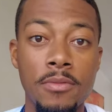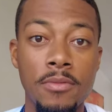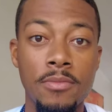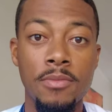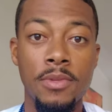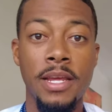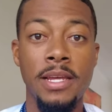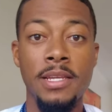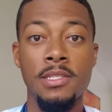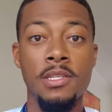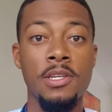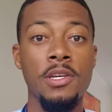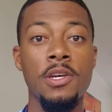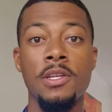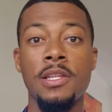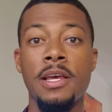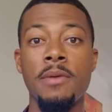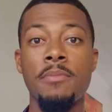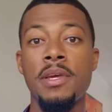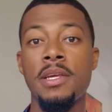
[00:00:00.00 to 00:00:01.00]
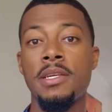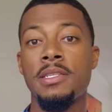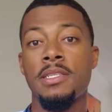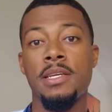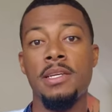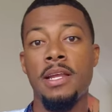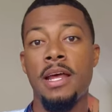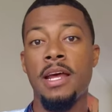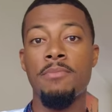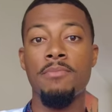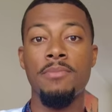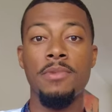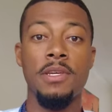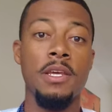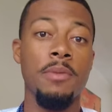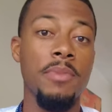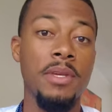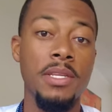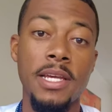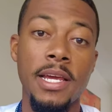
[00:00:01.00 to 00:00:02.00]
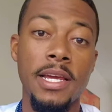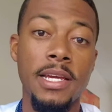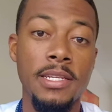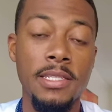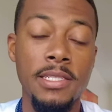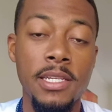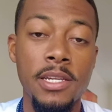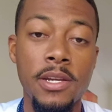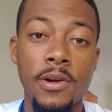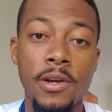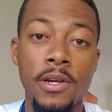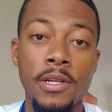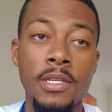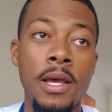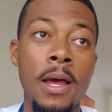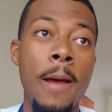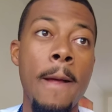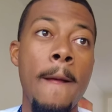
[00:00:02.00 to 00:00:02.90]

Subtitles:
That's good. That means that I can be taken serious.